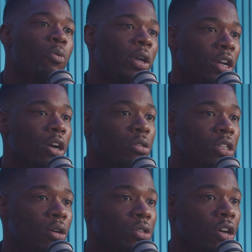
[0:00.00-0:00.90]
we can go to
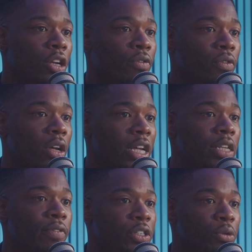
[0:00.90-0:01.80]
those kind of uh,
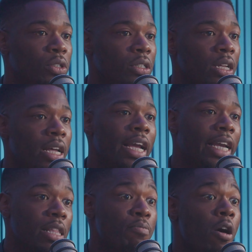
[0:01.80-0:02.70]
individuals and, and
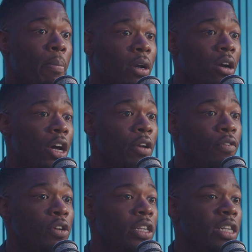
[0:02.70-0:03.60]
get the proper kind of
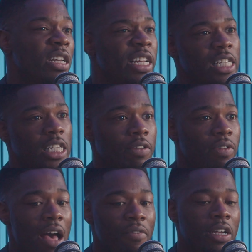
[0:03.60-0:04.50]
funding instead of
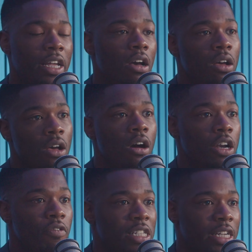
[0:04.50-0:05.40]
having it
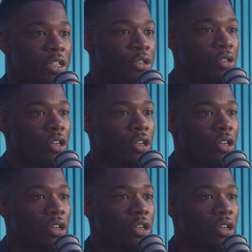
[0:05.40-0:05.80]
on the residential